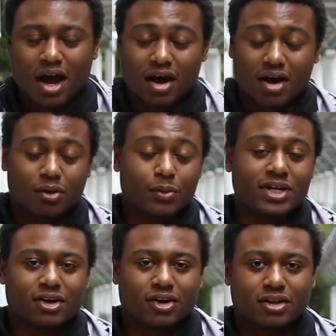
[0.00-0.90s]
A
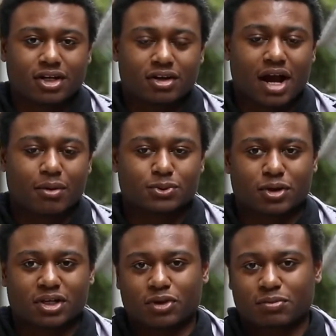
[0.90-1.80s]
week earlier, I was
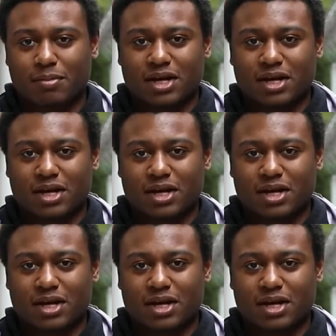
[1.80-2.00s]
working with my